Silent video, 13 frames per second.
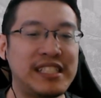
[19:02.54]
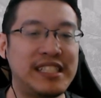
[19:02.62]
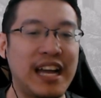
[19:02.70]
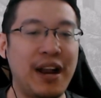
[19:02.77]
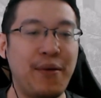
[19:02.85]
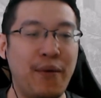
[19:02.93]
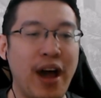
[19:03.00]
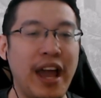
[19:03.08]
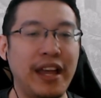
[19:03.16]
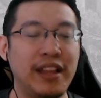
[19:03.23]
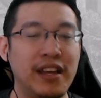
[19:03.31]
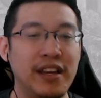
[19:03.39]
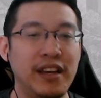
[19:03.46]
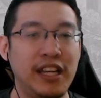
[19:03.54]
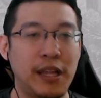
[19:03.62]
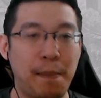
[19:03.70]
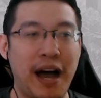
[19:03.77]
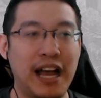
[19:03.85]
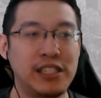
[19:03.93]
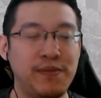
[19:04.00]
done right in the
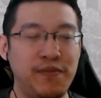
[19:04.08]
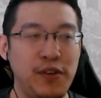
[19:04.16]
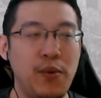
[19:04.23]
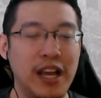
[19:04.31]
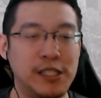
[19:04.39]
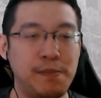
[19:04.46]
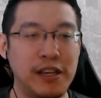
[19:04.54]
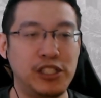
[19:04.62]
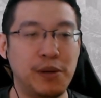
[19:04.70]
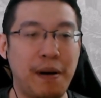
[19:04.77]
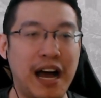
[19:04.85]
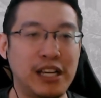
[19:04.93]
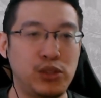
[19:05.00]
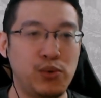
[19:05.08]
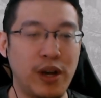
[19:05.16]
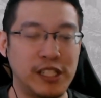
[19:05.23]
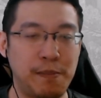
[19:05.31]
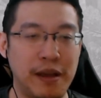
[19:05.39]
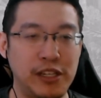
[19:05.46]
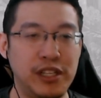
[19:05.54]
past two
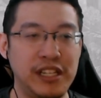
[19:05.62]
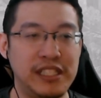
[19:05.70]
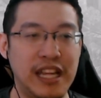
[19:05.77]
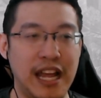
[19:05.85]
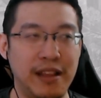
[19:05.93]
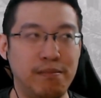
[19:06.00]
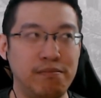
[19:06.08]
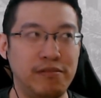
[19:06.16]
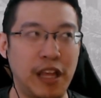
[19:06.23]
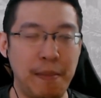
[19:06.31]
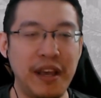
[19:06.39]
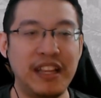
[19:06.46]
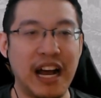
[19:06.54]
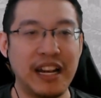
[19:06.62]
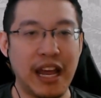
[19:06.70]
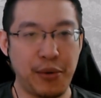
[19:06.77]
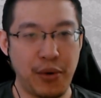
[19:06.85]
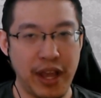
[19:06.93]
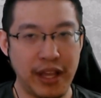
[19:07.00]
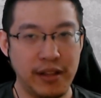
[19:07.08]
expansion is that they make Dark Knight
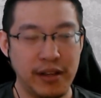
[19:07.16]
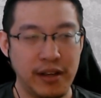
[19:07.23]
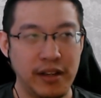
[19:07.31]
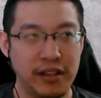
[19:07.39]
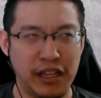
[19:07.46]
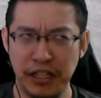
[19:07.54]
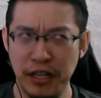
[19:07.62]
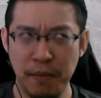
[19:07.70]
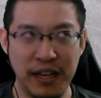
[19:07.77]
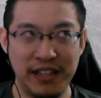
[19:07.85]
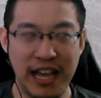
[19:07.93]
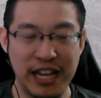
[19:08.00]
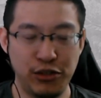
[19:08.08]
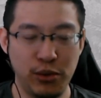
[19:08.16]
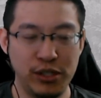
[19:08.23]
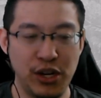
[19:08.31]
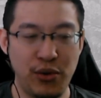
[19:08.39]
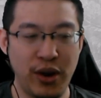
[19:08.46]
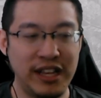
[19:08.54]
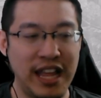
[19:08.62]
great. They didn't make Astral Legion
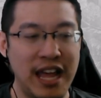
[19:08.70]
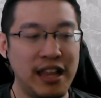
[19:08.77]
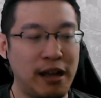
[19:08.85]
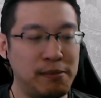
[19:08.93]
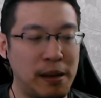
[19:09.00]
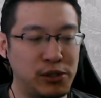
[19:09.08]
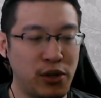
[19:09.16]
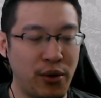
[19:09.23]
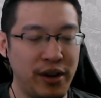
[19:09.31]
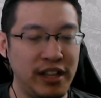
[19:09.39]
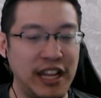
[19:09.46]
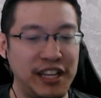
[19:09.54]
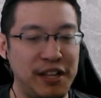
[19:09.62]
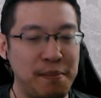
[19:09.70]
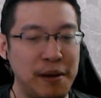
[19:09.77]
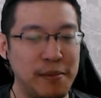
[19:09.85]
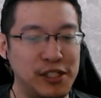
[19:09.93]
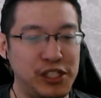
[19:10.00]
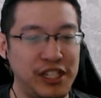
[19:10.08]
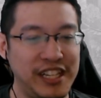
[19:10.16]
great there, I'm sorry. They didn't make
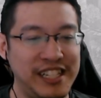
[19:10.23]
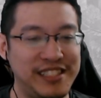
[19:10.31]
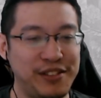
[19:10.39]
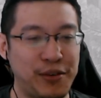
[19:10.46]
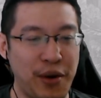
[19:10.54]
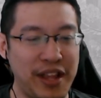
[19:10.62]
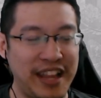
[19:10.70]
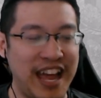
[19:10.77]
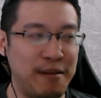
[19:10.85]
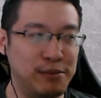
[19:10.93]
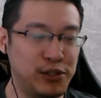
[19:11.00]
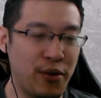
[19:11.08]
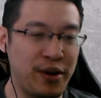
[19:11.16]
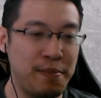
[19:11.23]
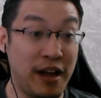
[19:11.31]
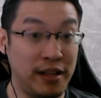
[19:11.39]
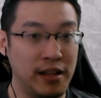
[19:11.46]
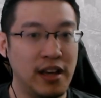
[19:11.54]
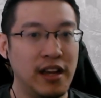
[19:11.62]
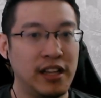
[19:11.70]
Machinist great there, I'm sorry, but
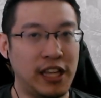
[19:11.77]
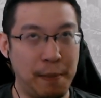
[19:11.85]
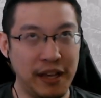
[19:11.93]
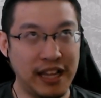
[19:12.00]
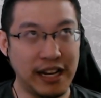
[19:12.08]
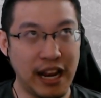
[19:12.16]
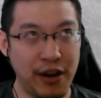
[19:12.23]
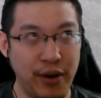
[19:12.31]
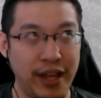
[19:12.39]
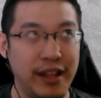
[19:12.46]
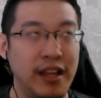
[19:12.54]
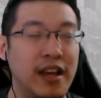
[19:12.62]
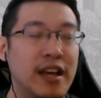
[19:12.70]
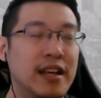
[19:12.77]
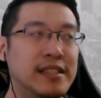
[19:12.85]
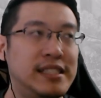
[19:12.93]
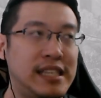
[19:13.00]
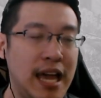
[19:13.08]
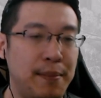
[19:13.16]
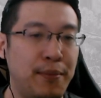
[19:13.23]
they make Dark Knight great.
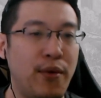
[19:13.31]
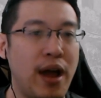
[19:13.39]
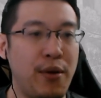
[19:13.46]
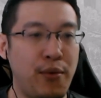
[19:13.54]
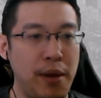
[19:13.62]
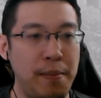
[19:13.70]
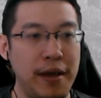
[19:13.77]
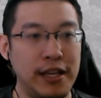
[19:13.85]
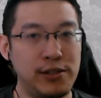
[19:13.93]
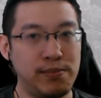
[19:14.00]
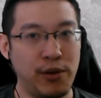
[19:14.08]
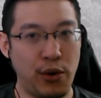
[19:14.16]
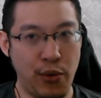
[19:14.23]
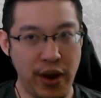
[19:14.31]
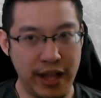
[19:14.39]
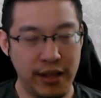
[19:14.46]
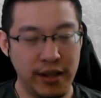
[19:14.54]
Samurai Red Mage, great.